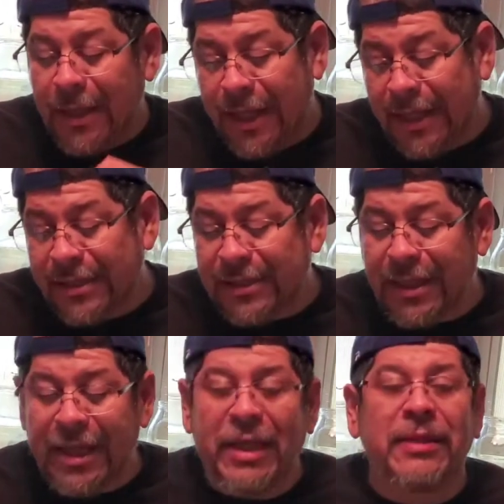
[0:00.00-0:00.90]

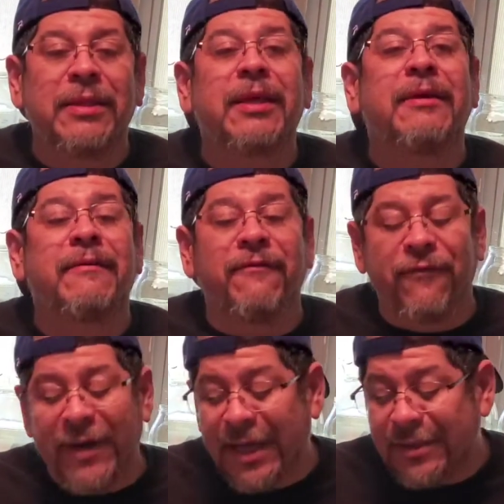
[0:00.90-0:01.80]
eggs and the
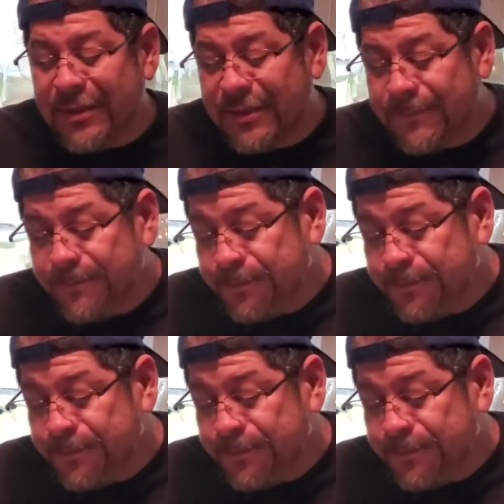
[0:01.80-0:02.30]
fries.